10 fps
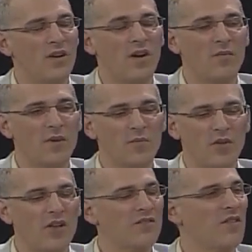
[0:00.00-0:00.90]
Uh,
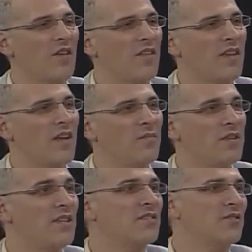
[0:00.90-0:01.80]
people also thought they had
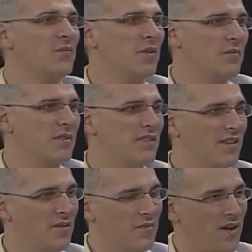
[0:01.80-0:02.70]
medicinal purpose,
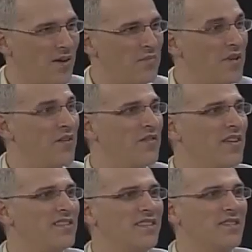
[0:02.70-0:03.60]
you know, mm -hmm. uh, mm-hmm.
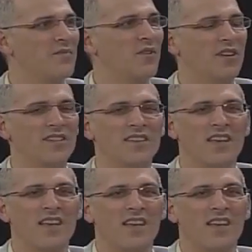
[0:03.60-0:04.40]
benefits these springs.